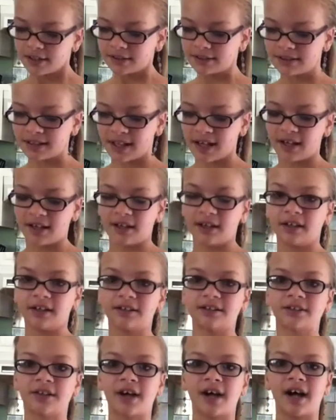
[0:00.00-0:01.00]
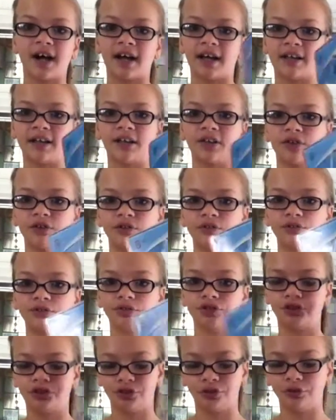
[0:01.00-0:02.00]
So yeah, that's what I had to get
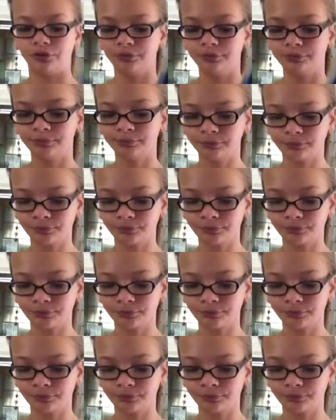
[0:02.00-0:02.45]
two.